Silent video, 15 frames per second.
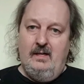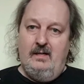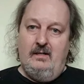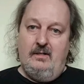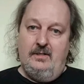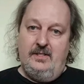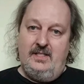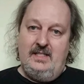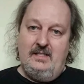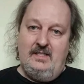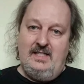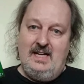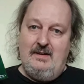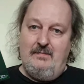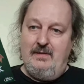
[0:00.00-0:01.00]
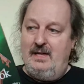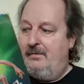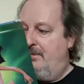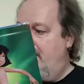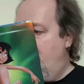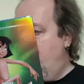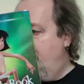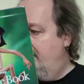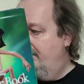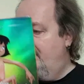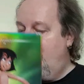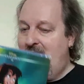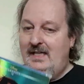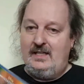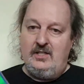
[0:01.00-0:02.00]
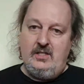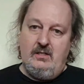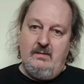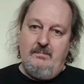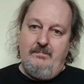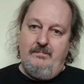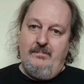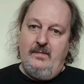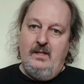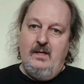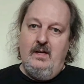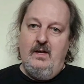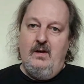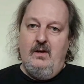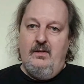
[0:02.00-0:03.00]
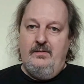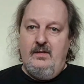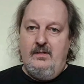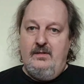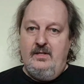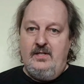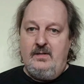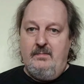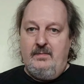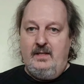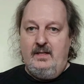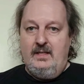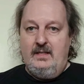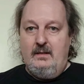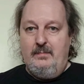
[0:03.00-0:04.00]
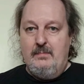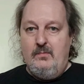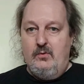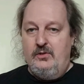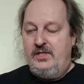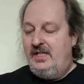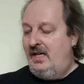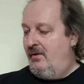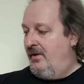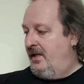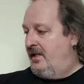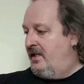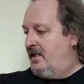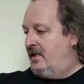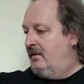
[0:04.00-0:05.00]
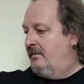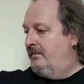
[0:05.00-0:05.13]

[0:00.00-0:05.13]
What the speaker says: I'll save that for next time that there's something a little bit more serious.